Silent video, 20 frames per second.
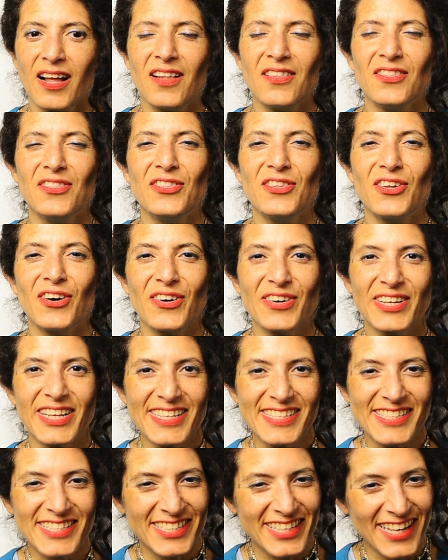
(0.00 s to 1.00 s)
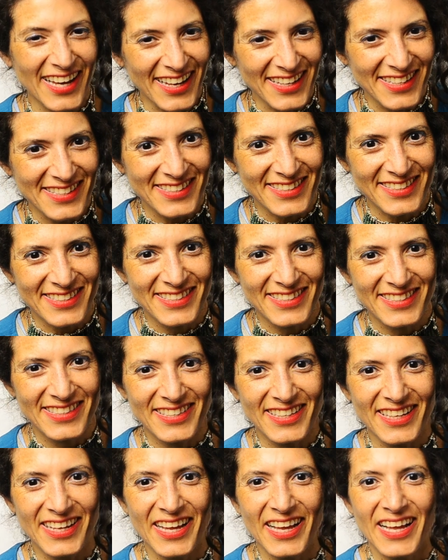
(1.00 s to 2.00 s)
Not a chance.
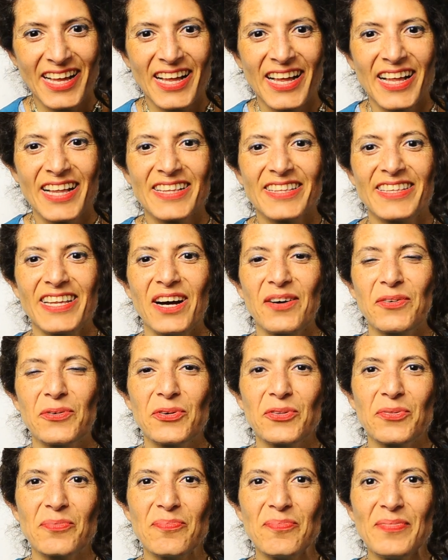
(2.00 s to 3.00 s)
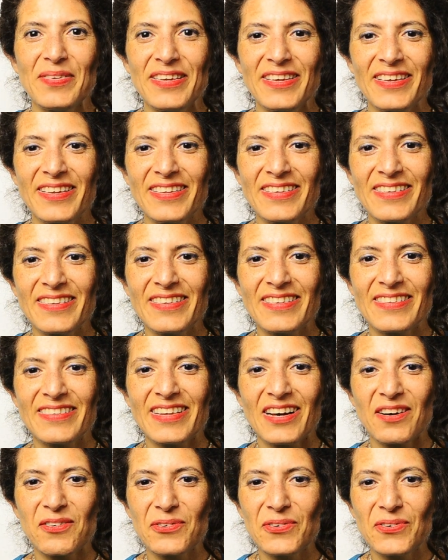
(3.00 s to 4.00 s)
That would
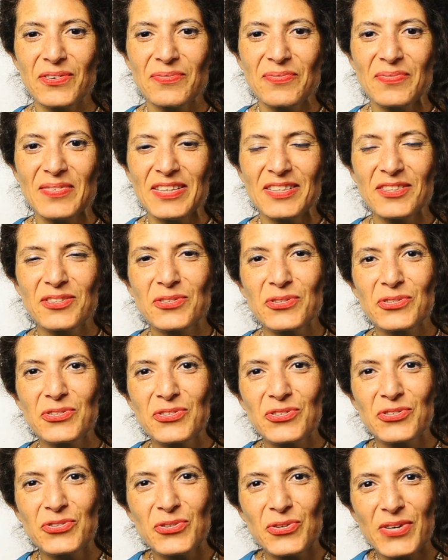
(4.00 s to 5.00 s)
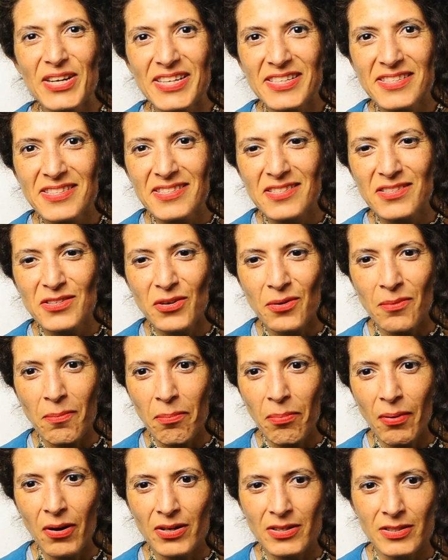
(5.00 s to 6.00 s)
mean to stress your
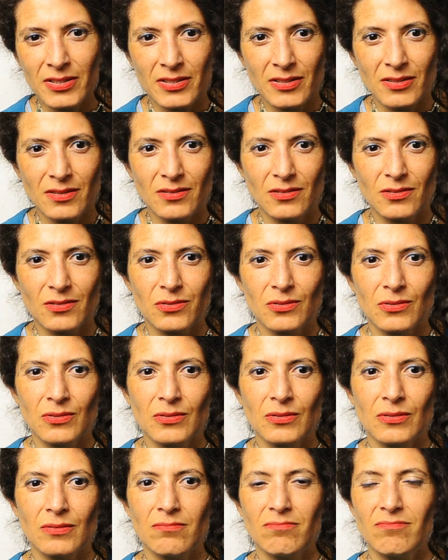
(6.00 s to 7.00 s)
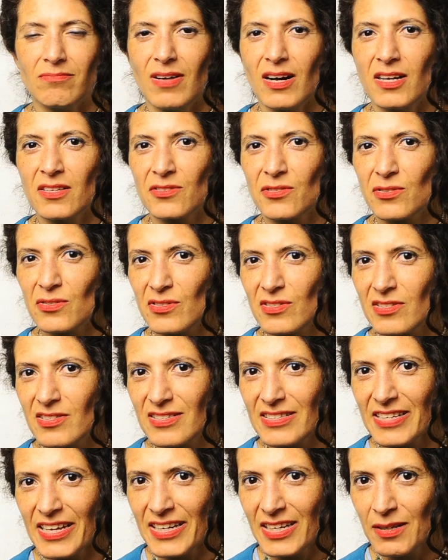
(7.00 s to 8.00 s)
body to
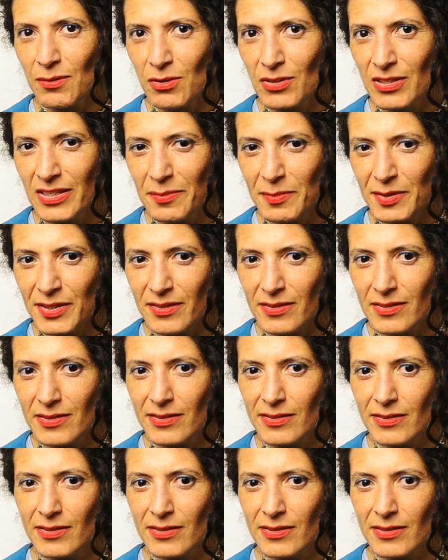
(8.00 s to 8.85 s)
unsustainable limits.